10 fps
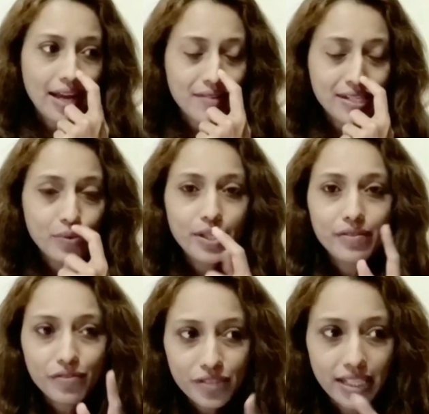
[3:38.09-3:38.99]
I went in
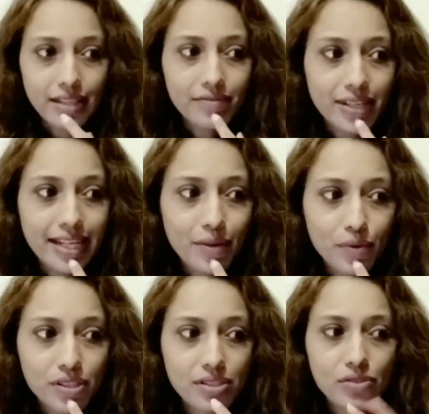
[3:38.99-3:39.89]
2015 when I
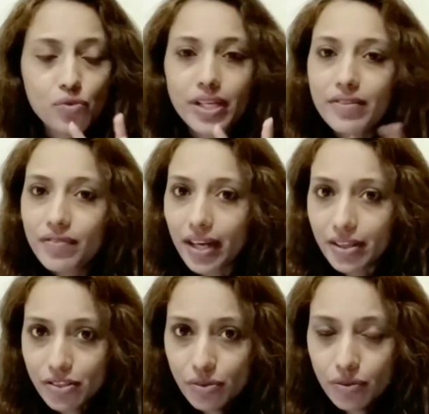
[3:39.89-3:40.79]
was
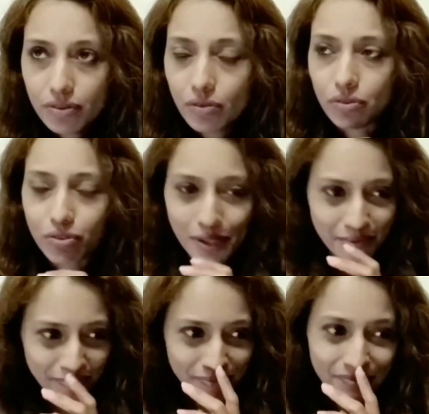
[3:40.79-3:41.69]
25 years old. No,
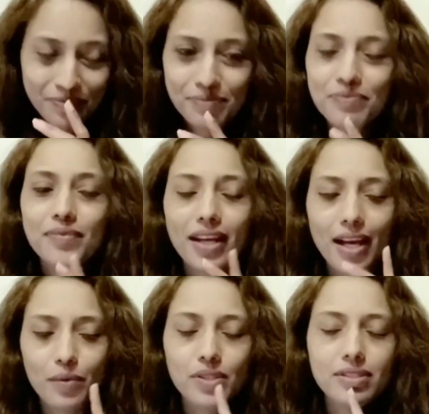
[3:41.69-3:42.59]
sorry.
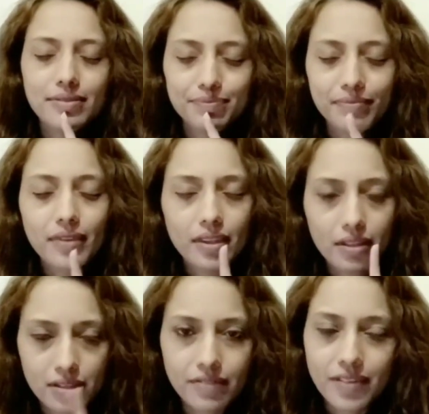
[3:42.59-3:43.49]
I was
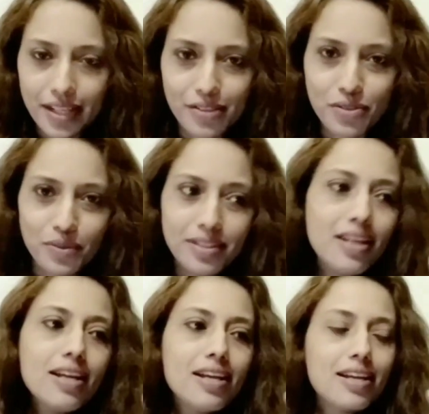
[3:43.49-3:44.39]
35 years
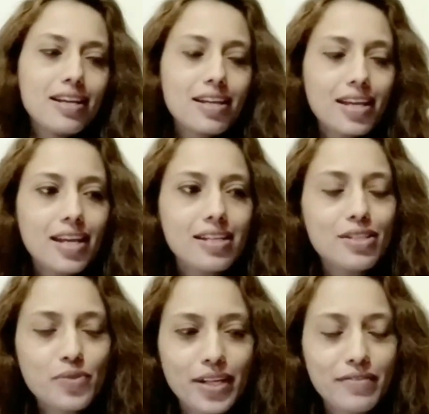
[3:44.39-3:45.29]
old
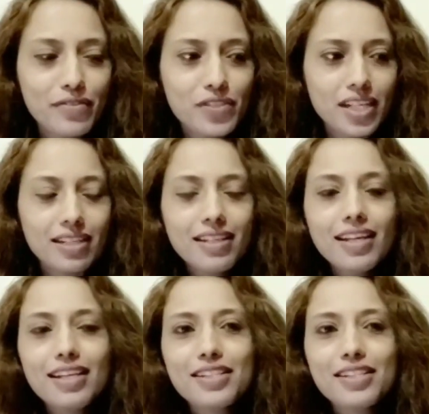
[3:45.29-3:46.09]
in 2015.